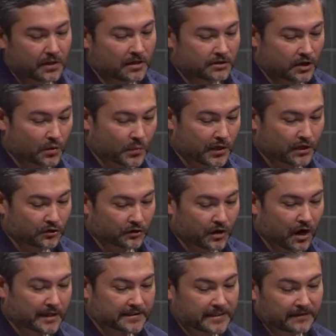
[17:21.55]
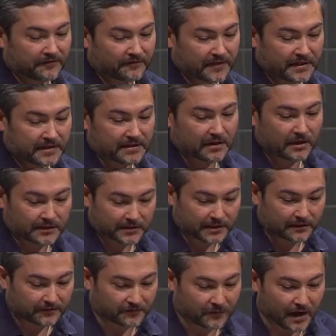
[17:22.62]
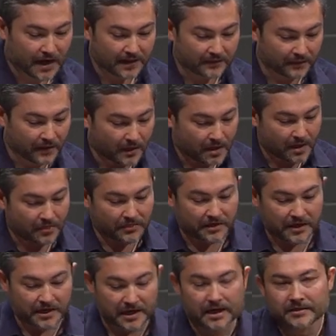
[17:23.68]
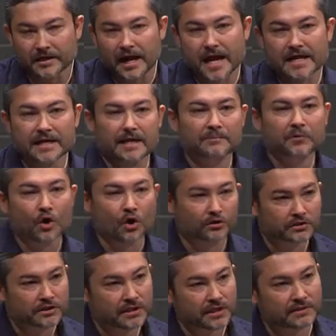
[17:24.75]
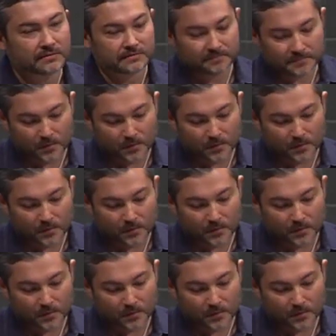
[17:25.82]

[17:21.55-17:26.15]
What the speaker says: So we could identify the AM content,